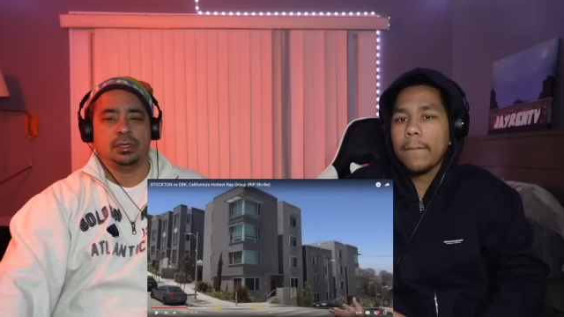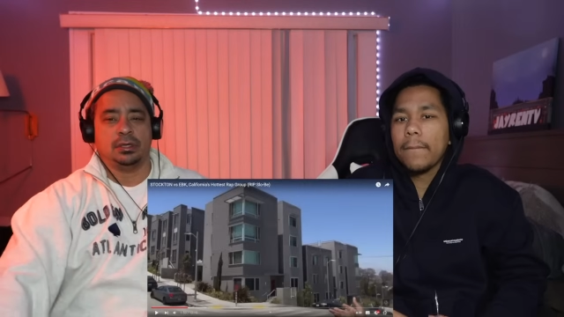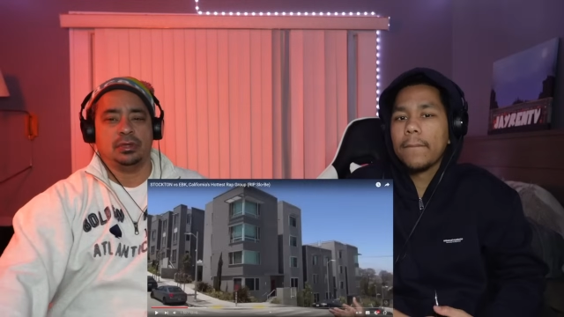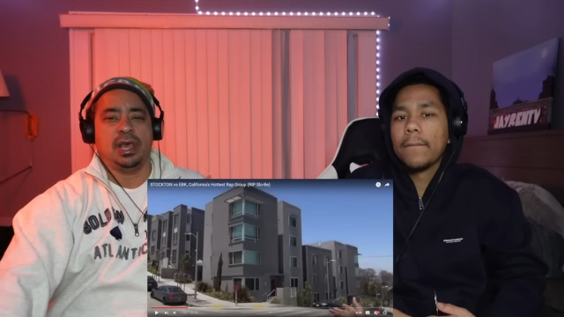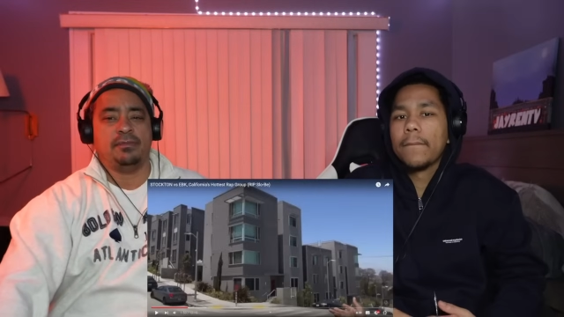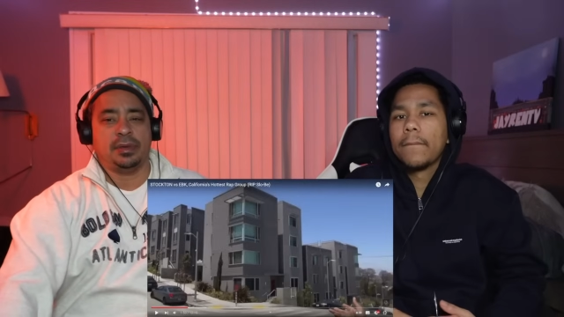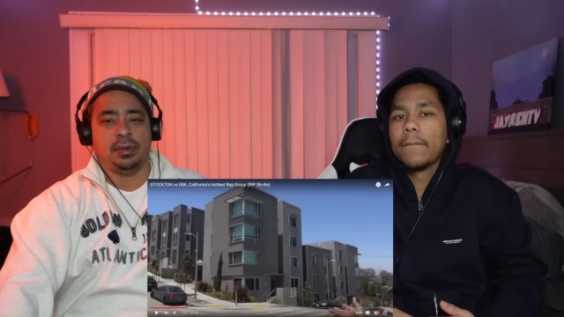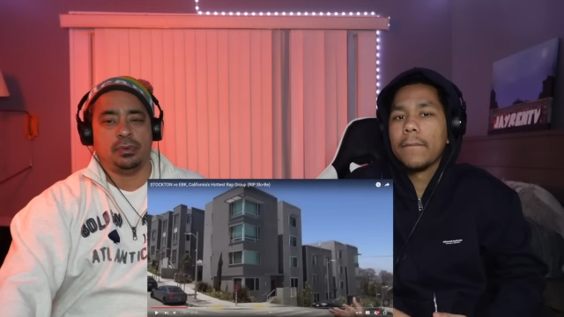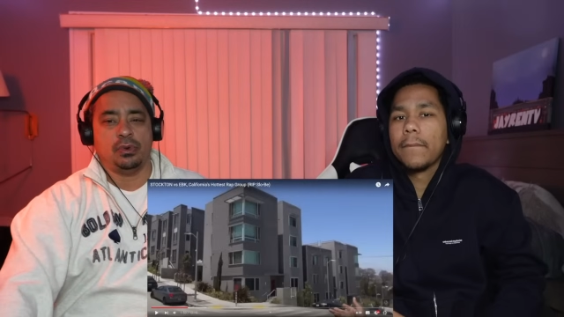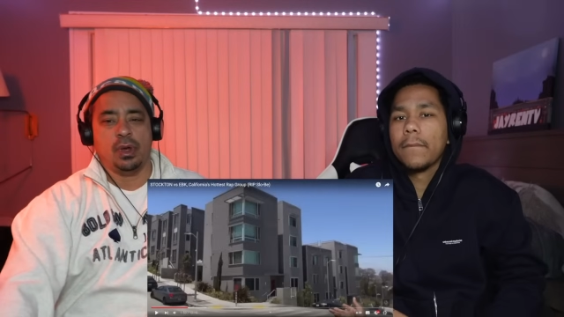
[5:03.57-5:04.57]
Speaker 1: you have
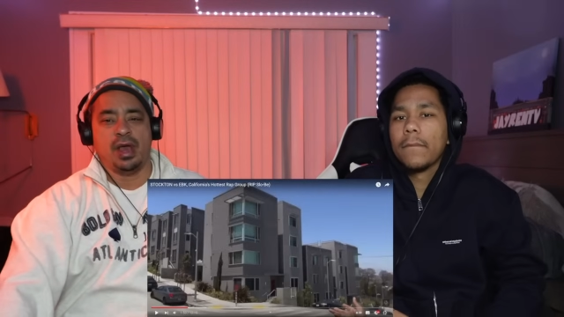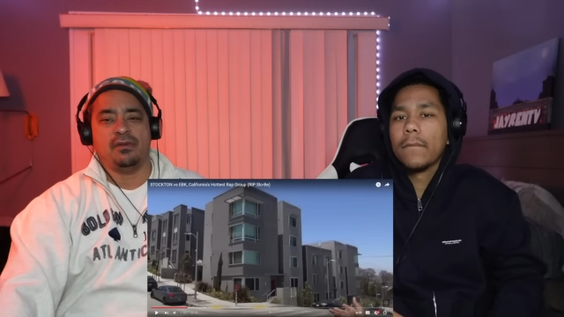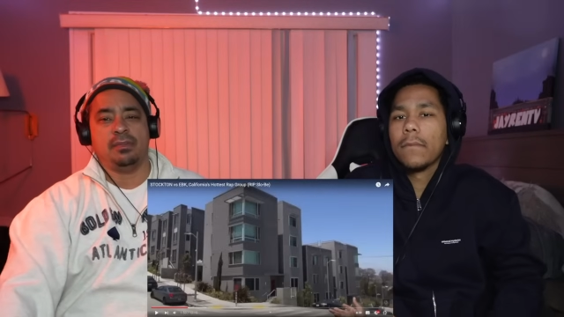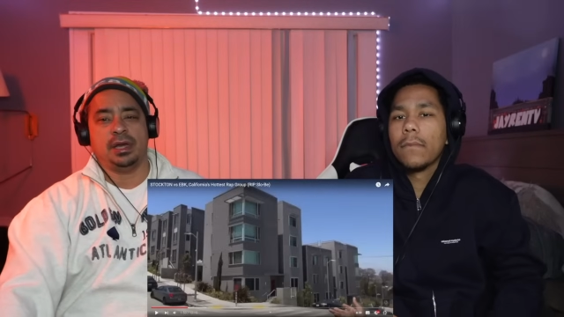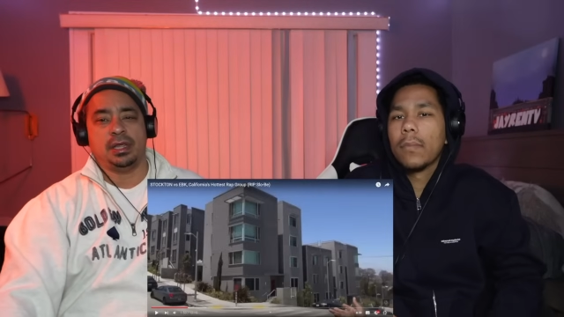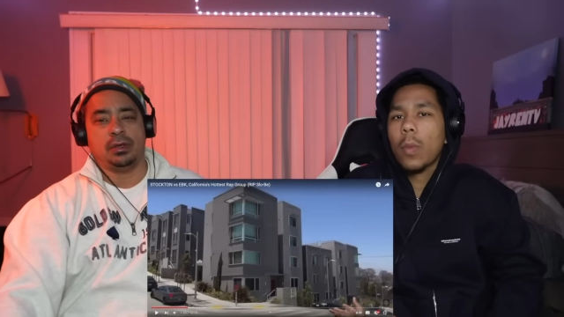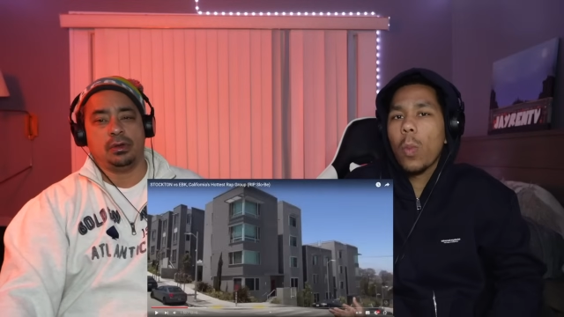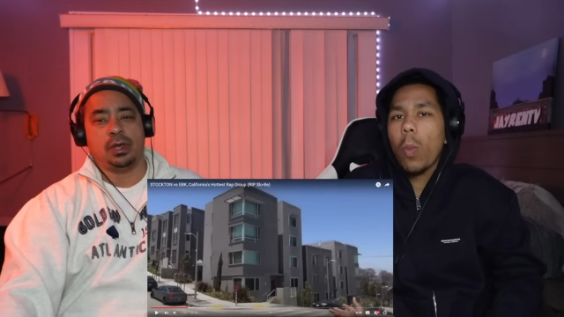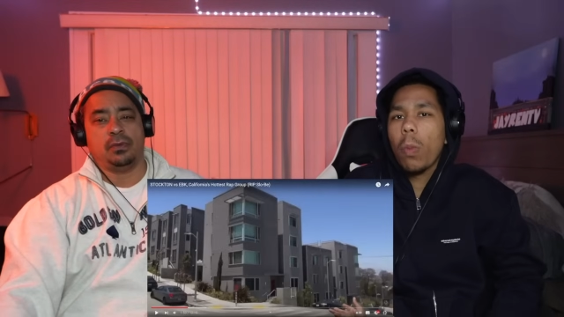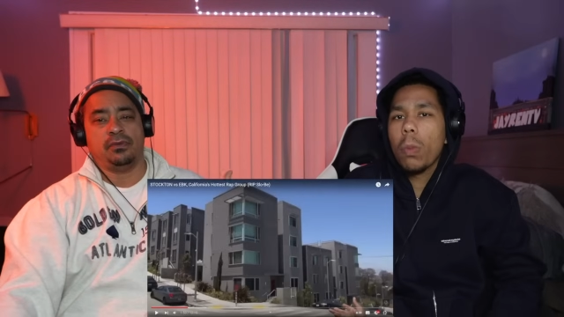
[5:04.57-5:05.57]
people who have money who
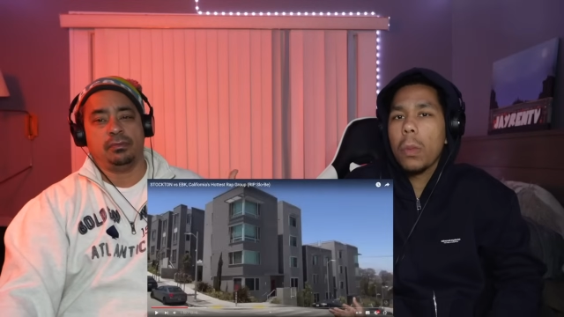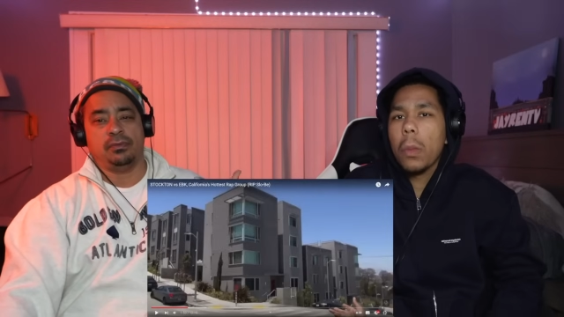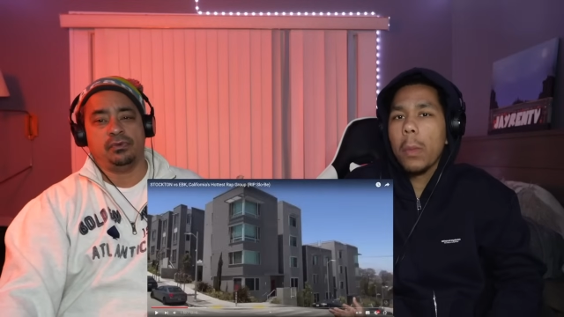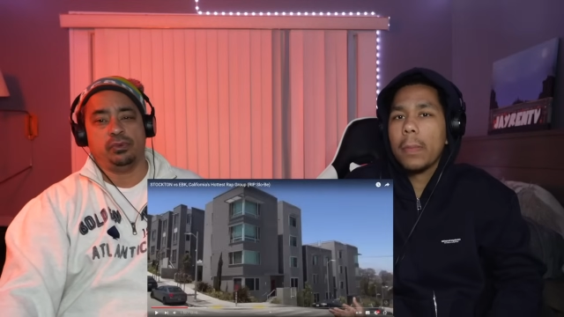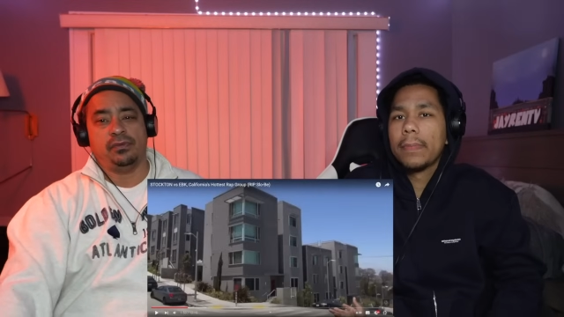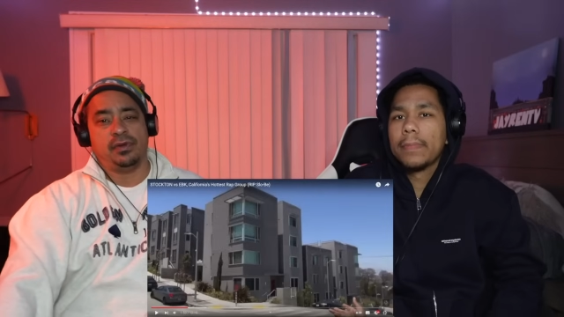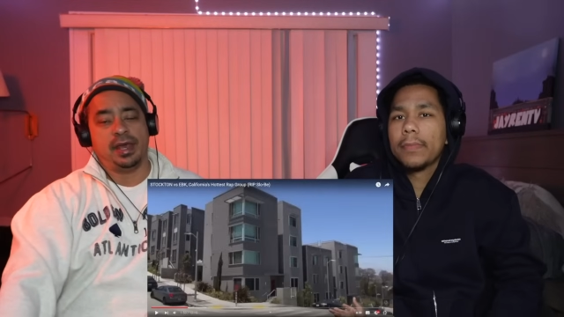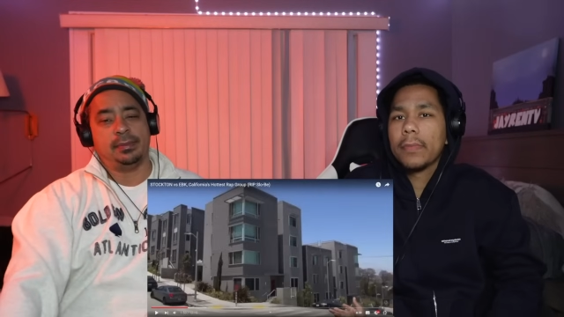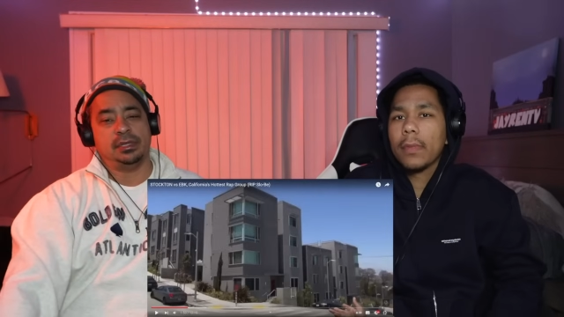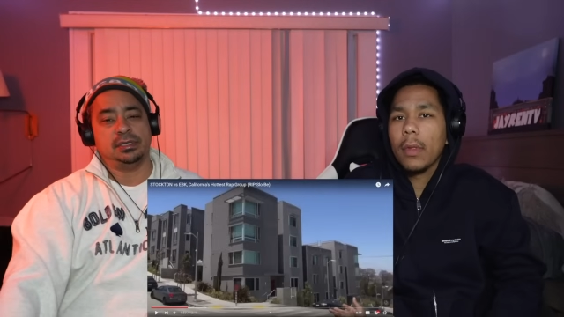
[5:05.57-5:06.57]
come from affluent
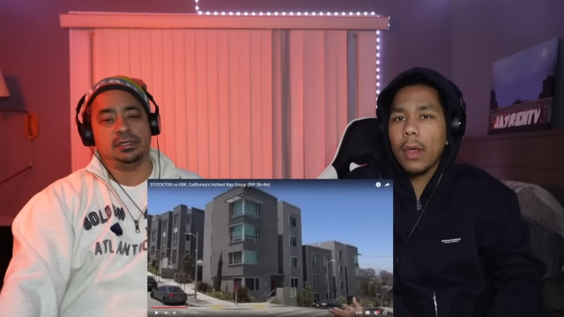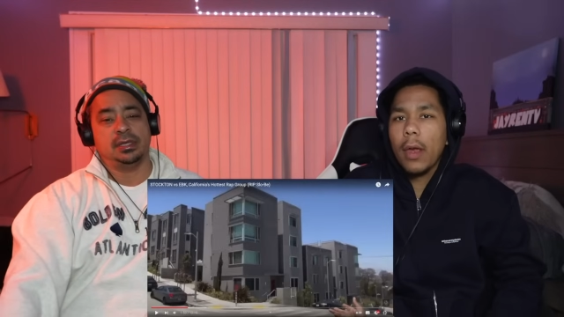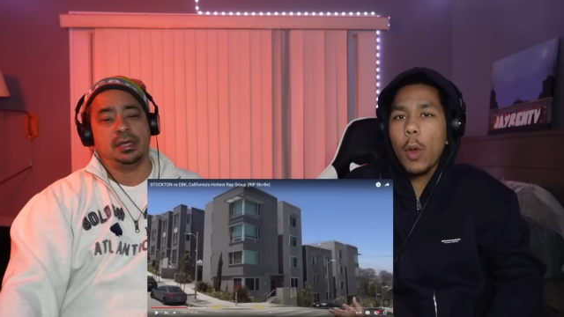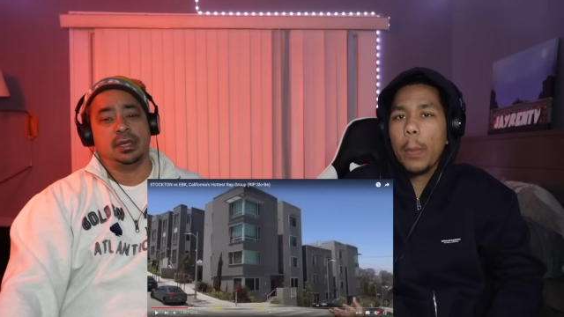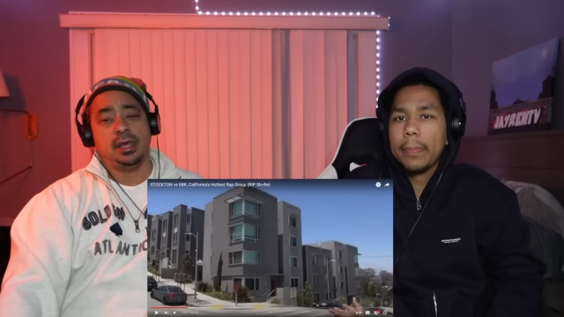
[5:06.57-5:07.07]
families, yeah.